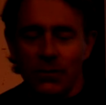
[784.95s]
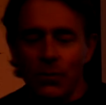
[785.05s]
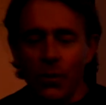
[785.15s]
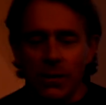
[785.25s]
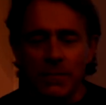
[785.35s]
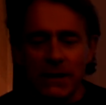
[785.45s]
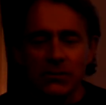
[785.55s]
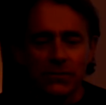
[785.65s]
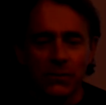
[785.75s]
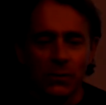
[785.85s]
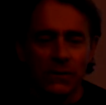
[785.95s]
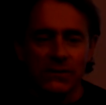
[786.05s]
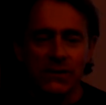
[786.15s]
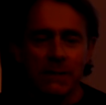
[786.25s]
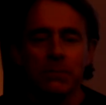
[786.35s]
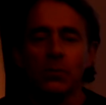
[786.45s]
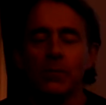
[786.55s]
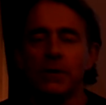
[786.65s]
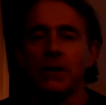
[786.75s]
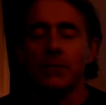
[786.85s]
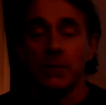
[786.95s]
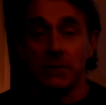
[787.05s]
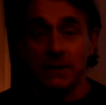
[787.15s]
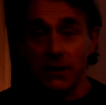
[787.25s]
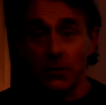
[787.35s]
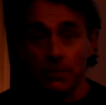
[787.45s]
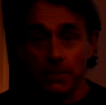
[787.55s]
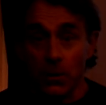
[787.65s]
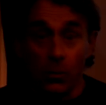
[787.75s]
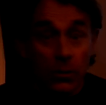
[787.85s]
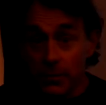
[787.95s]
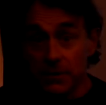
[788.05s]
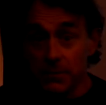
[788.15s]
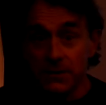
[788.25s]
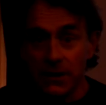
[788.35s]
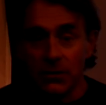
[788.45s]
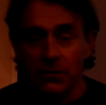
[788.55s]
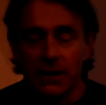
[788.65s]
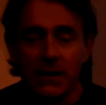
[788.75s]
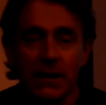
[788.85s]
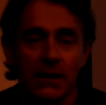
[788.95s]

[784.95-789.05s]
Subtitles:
the one major food, the staple, will become the potato, or will be the potato, right?